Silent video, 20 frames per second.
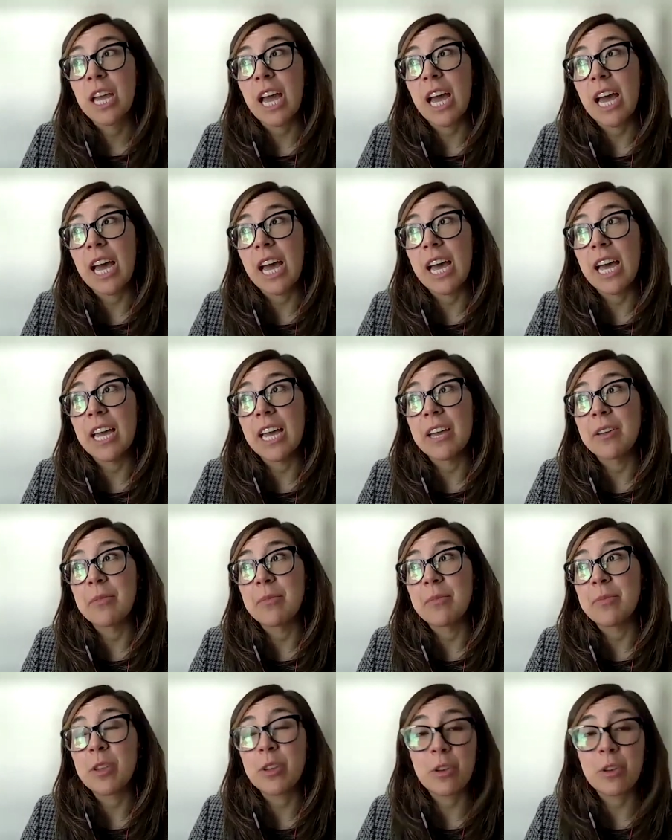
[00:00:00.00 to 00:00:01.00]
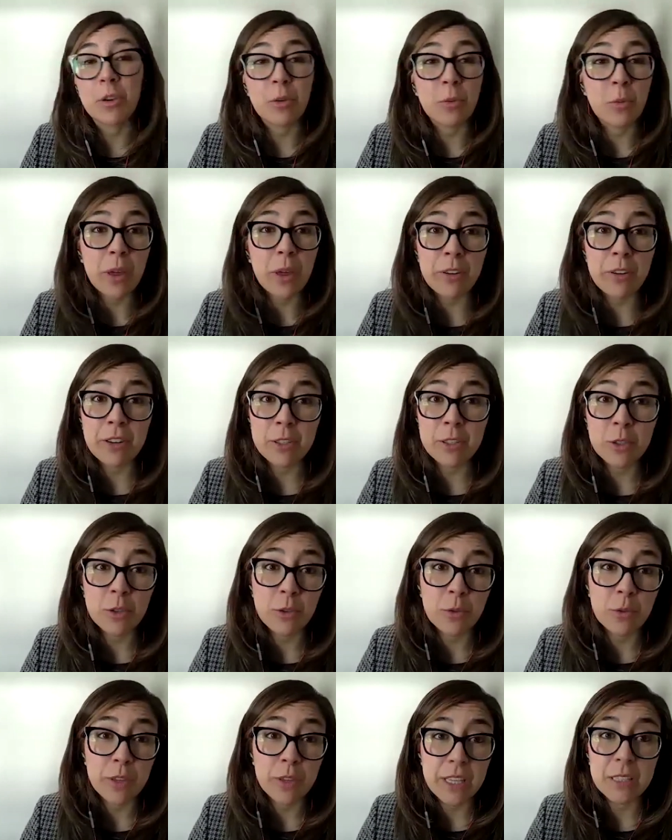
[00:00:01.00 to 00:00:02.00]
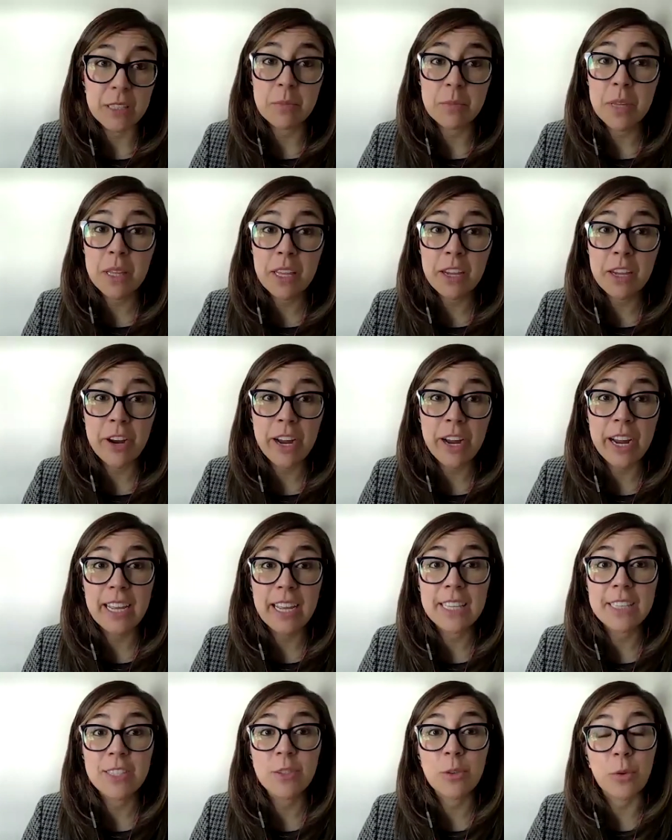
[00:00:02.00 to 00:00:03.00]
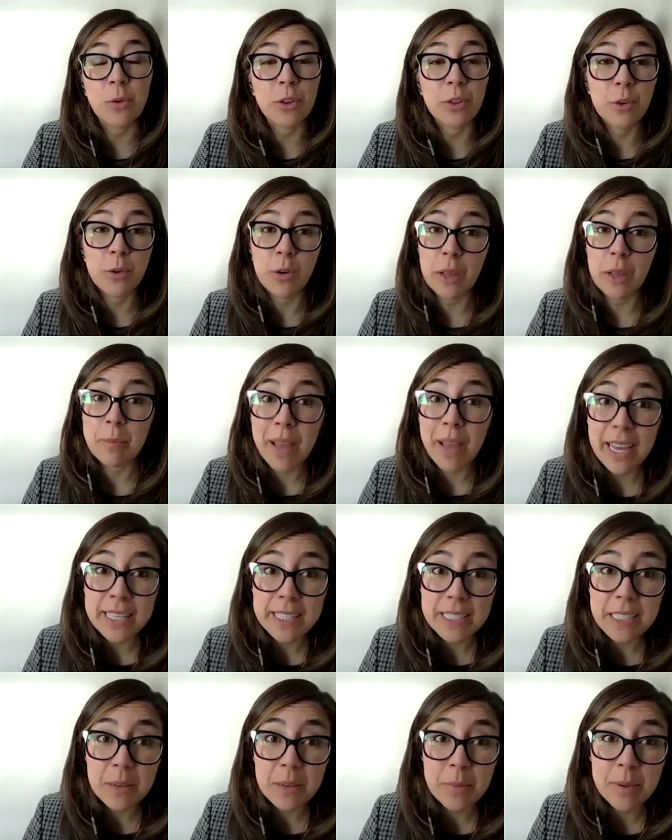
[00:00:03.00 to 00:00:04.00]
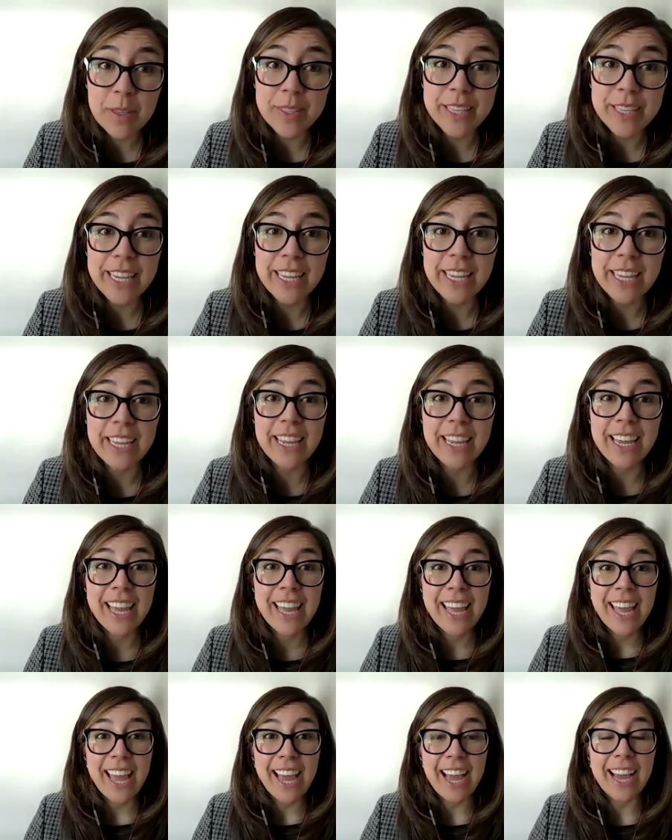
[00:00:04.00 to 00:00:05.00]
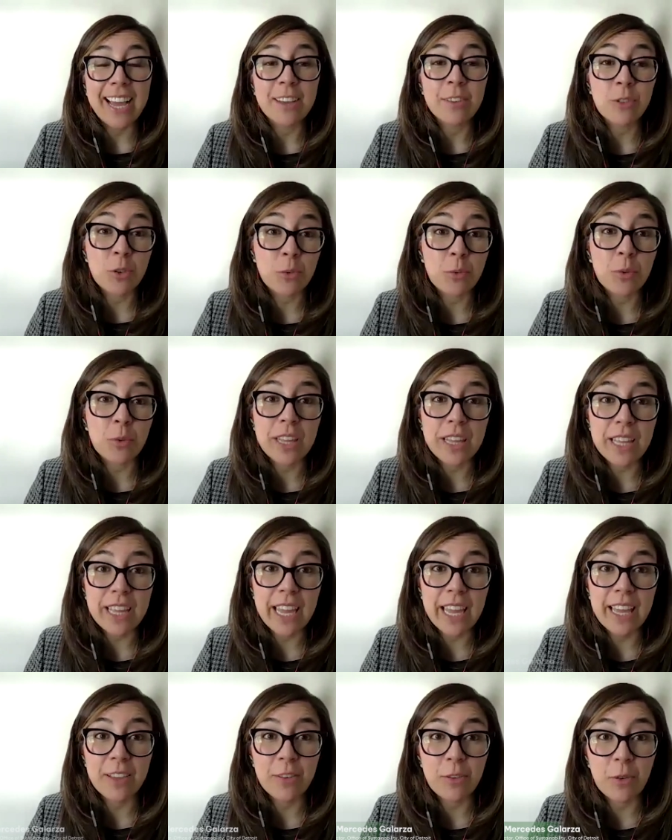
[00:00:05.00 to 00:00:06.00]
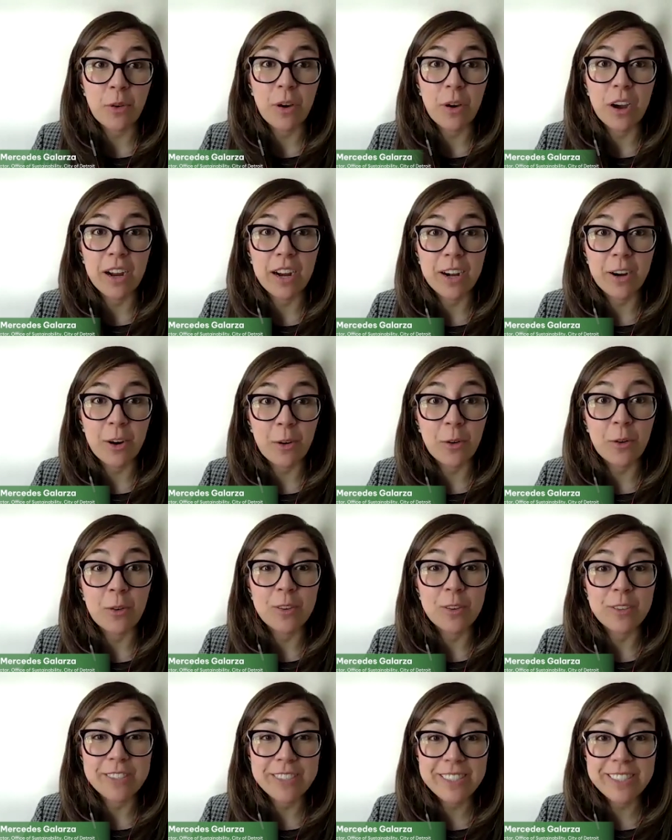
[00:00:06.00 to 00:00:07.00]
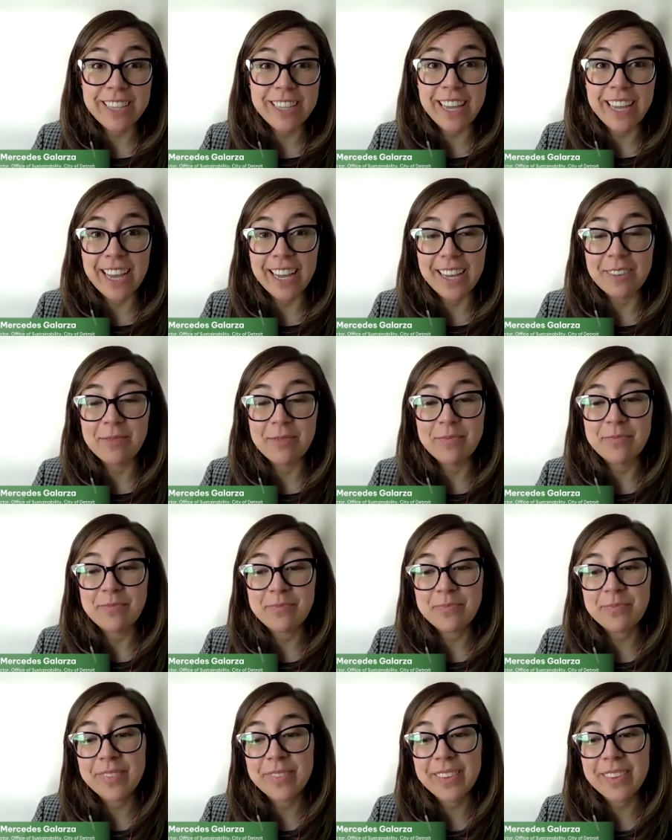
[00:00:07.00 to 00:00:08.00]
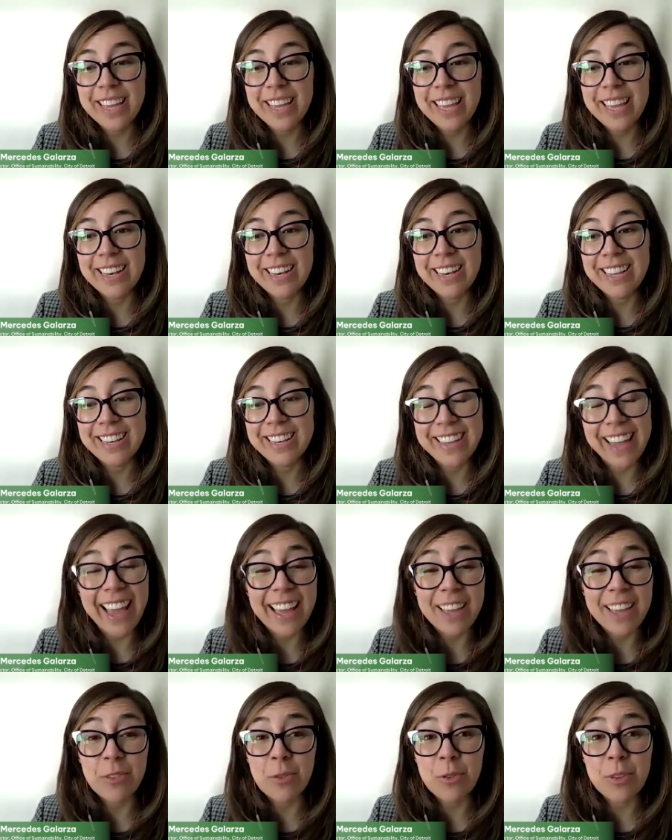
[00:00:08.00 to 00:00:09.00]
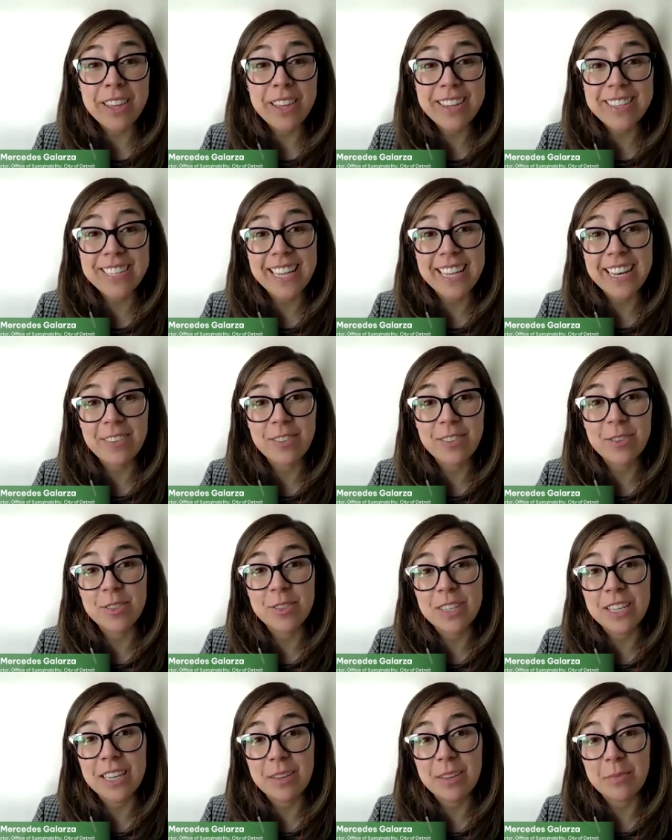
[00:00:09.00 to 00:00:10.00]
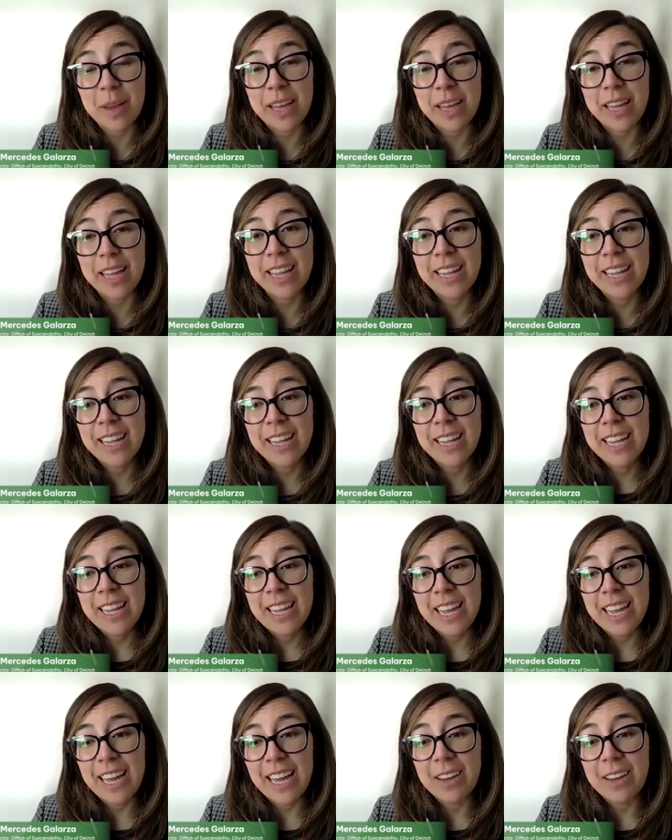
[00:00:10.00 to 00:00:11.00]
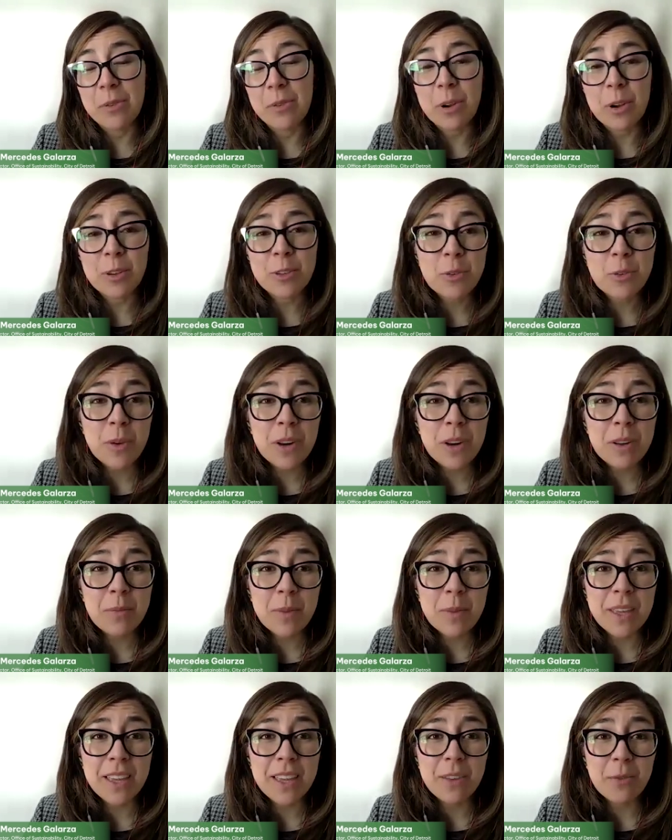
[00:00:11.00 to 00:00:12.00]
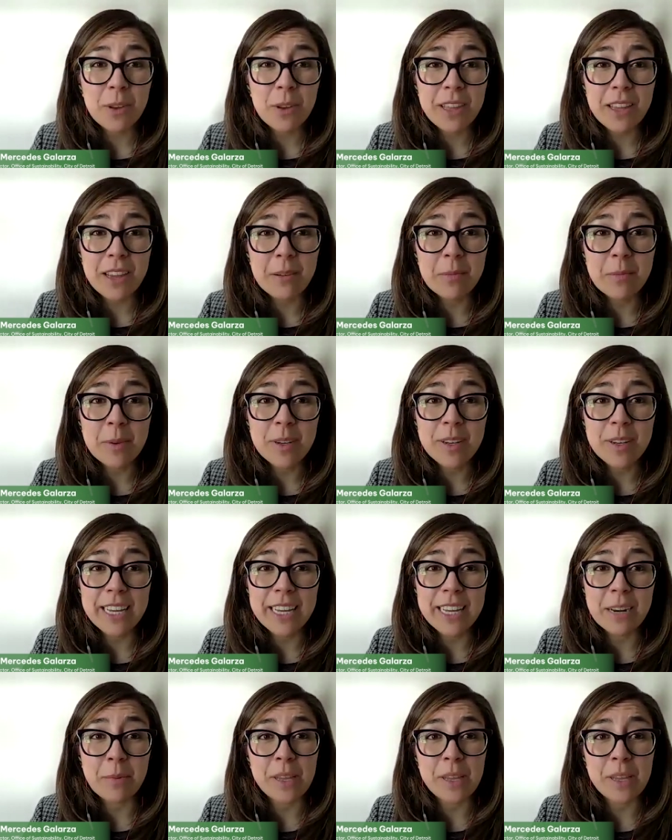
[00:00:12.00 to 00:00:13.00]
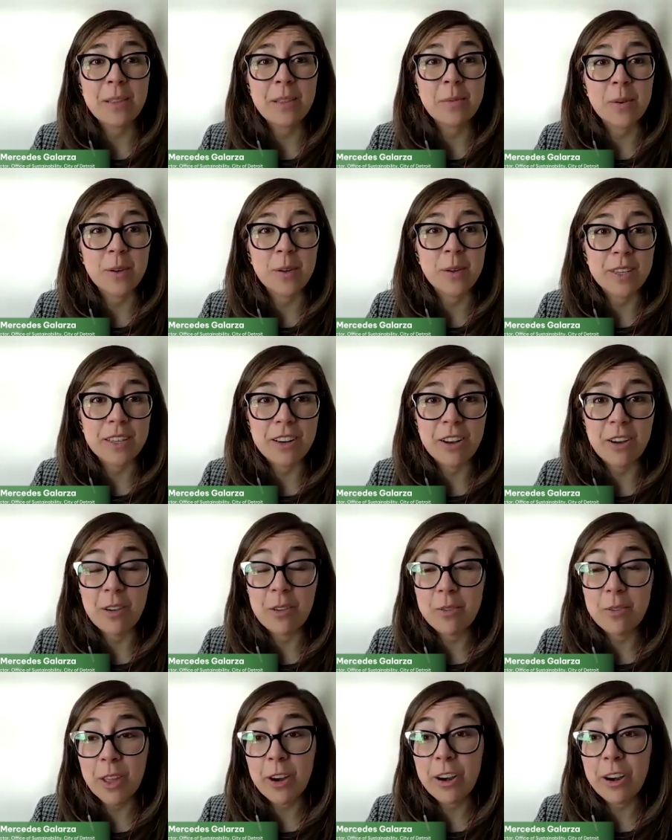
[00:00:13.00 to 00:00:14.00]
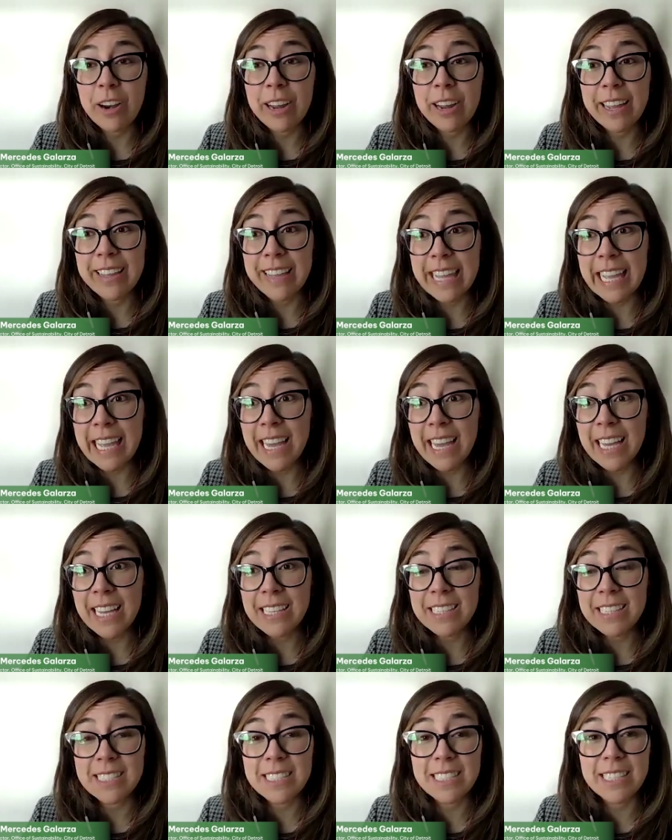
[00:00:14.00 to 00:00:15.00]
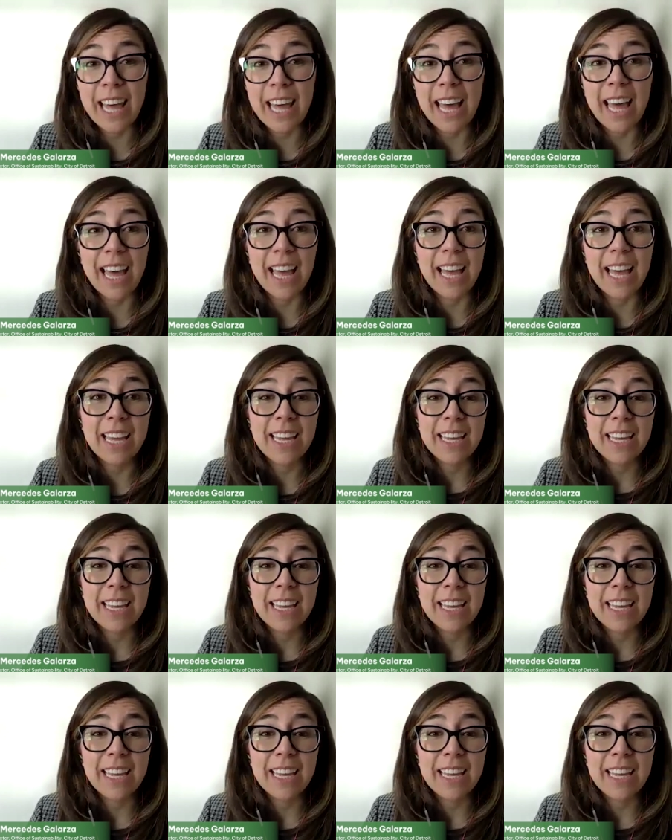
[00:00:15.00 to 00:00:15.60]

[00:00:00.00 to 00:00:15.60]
um, you know whether it's through these mini grants or through capacity building um, to really get to our goals um, and and yeah it's really exciting to see but uh, we also want to be really humble and available you know if there are ideas that